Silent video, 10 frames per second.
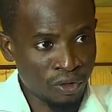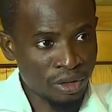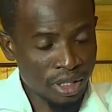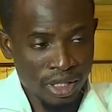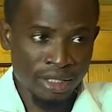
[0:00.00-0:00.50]
If
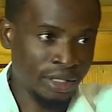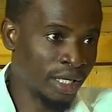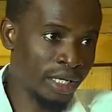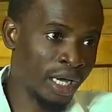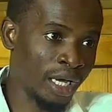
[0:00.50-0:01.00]
you say yes,
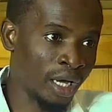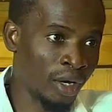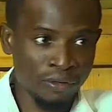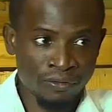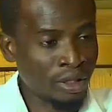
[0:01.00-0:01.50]
then they
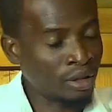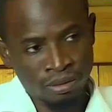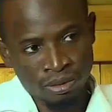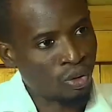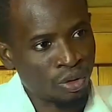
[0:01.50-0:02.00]
allow. If
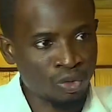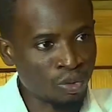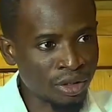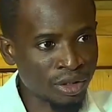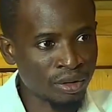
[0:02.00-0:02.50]
they no, it
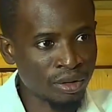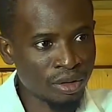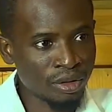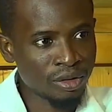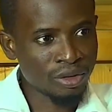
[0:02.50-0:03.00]
won't.
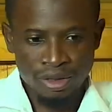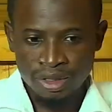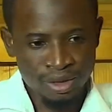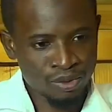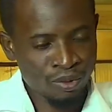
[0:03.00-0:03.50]
So
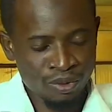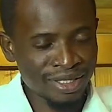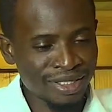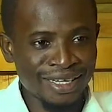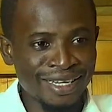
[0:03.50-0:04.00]
this is what we
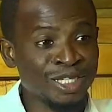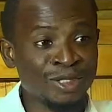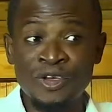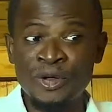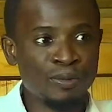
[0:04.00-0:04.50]
are saying.
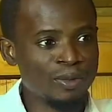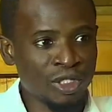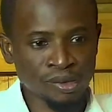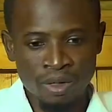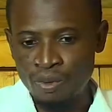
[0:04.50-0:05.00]
It's very
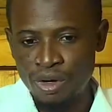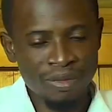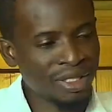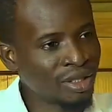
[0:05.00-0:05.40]
possible. And with